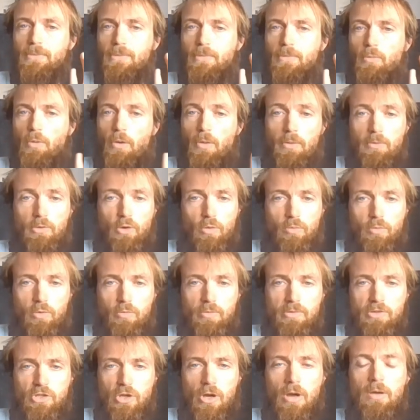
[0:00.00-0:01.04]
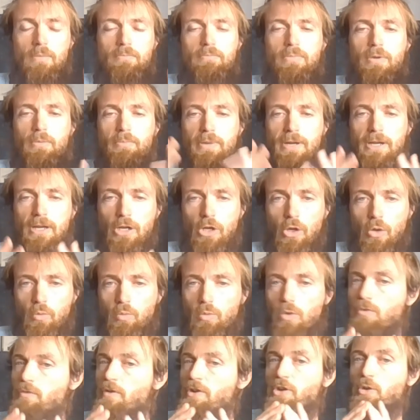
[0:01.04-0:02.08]
around of your perimeter. But being a lone
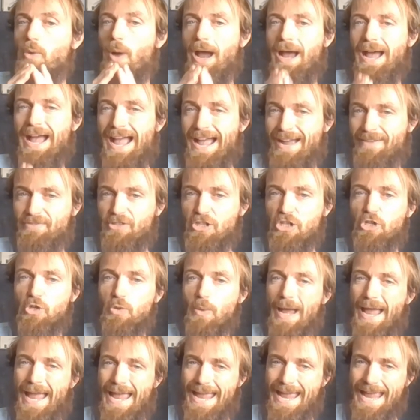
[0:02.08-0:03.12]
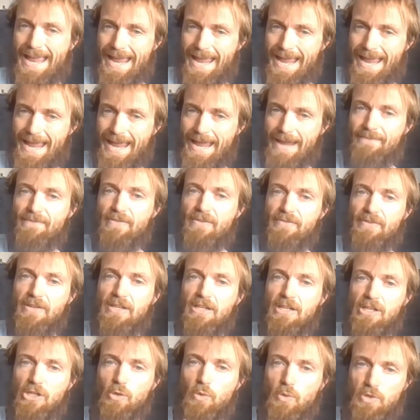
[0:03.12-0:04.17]
wolf, you have to do everything
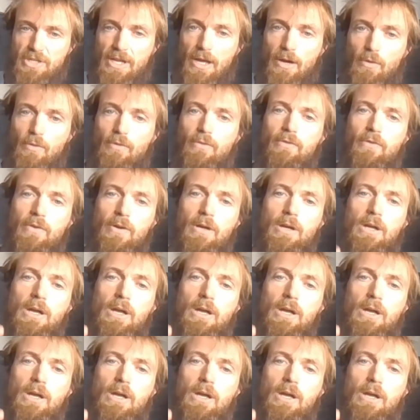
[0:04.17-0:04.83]
yourself,